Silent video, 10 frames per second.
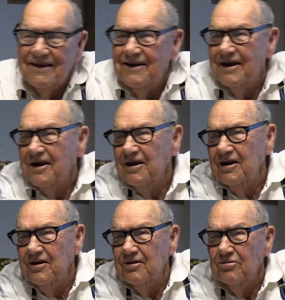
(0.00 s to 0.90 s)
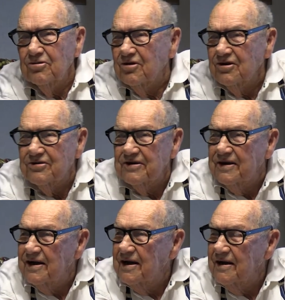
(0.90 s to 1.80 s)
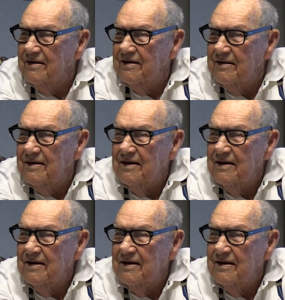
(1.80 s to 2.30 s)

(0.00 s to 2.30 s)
Just like any other old country town.